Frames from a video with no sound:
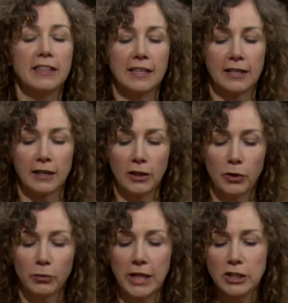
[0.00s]
the
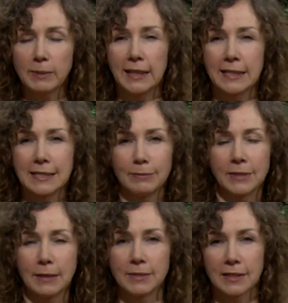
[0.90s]
arrangement can
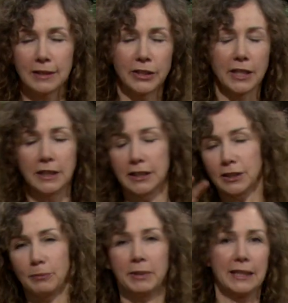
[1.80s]
sometimes look a
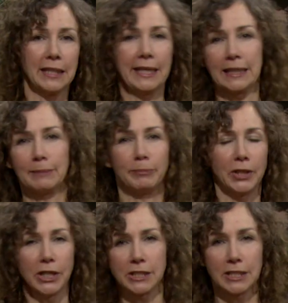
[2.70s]
little bit like it
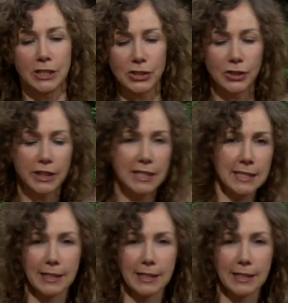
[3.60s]
belongs in the circus.